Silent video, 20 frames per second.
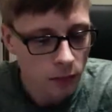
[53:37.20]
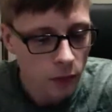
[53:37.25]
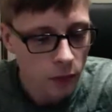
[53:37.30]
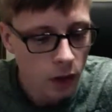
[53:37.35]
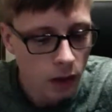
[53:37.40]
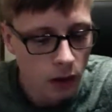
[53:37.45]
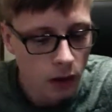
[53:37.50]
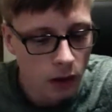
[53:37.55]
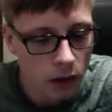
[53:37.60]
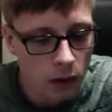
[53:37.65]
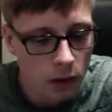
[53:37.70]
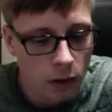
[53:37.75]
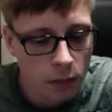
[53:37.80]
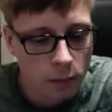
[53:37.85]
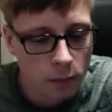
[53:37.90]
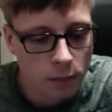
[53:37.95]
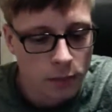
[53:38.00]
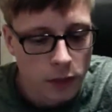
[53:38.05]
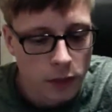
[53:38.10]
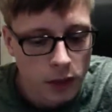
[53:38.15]

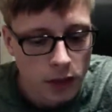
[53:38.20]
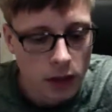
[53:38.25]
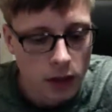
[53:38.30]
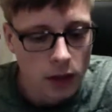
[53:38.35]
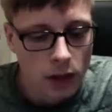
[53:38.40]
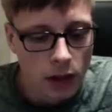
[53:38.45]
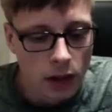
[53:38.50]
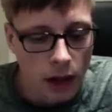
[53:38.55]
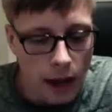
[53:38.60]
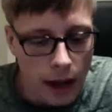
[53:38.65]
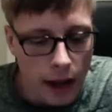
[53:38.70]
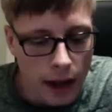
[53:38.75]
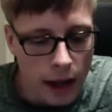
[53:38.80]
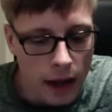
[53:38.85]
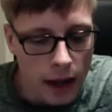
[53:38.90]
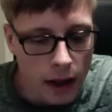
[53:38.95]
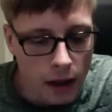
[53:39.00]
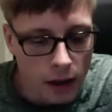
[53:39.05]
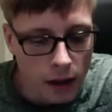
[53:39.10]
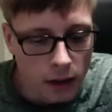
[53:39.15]
Um,
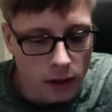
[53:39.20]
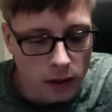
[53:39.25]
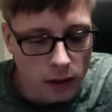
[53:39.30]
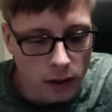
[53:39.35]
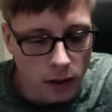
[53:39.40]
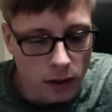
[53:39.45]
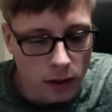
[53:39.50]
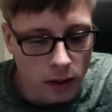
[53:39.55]
and